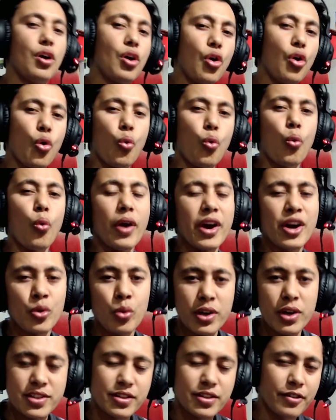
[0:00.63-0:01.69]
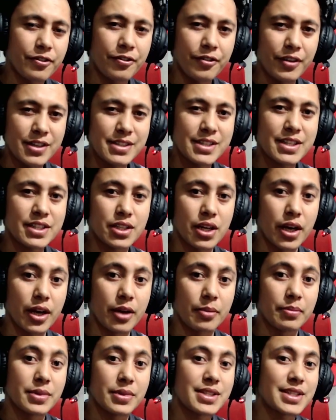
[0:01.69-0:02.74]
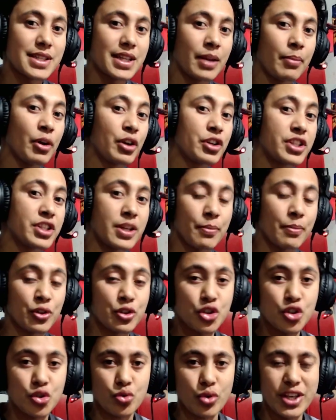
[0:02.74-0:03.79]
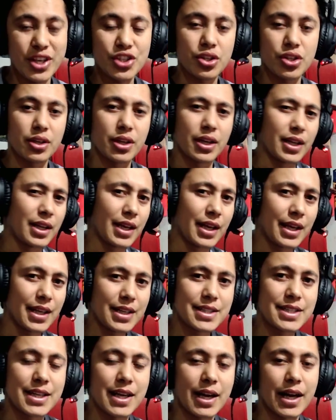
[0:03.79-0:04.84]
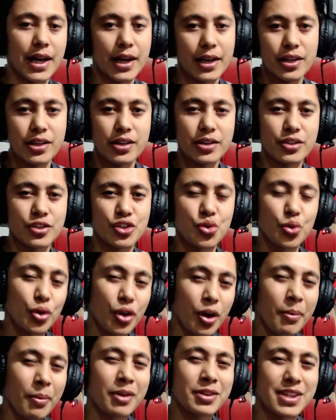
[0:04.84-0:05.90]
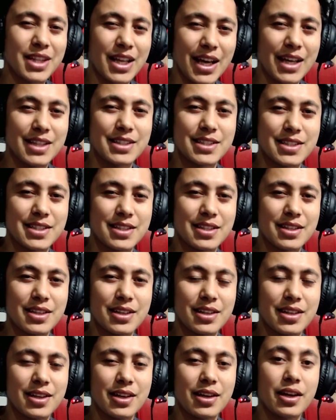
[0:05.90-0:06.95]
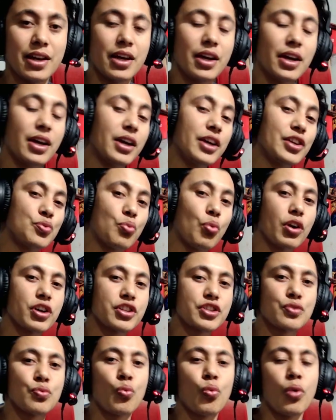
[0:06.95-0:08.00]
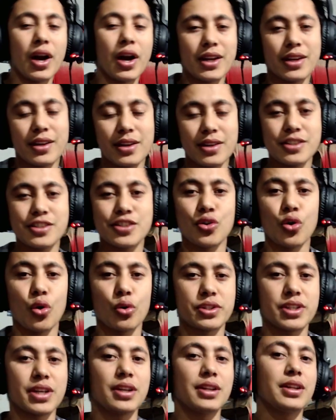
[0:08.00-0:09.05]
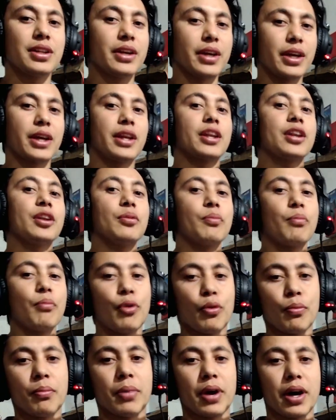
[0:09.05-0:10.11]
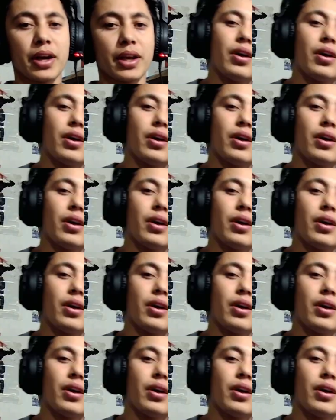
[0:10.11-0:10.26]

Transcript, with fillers: Where was the first time cinema demonstration in India? Do you know about that? It was Watkins Hotel in Mumbai.